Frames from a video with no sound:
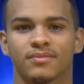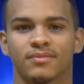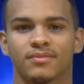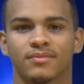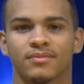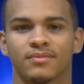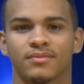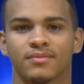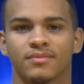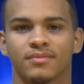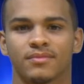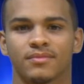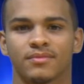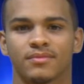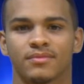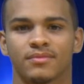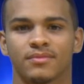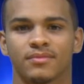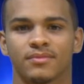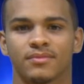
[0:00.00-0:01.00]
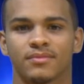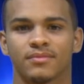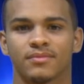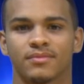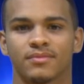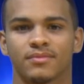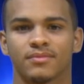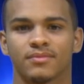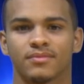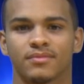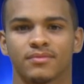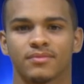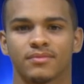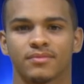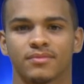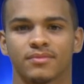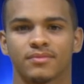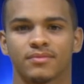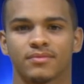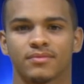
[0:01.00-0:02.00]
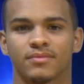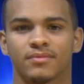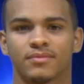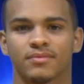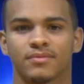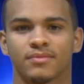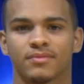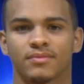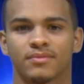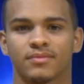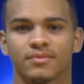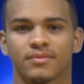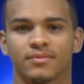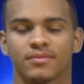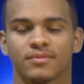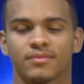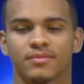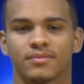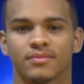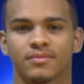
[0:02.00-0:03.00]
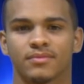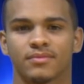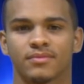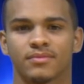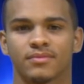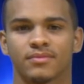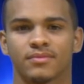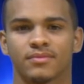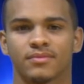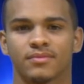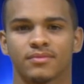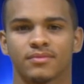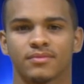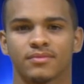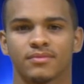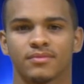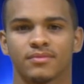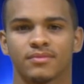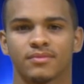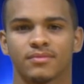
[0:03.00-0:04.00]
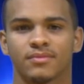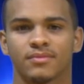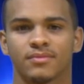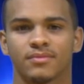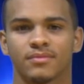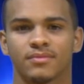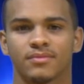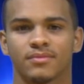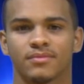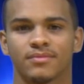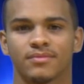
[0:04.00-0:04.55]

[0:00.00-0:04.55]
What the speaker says: No words are spoken by the person on screen.